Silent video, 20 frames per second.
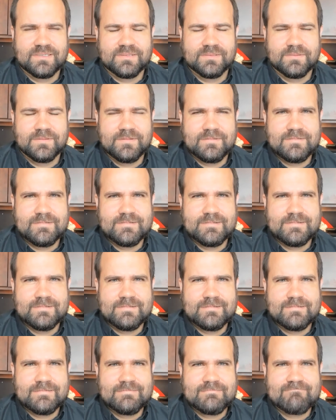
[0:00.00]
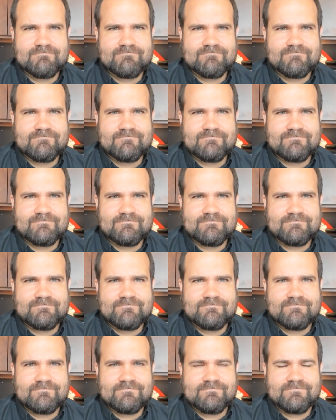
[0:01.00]

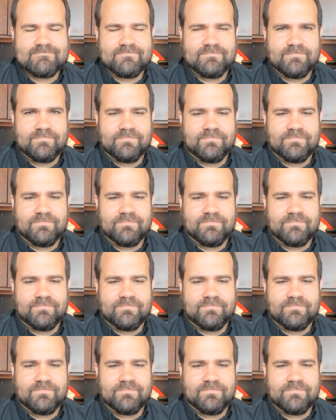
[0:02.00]
(no one is talking)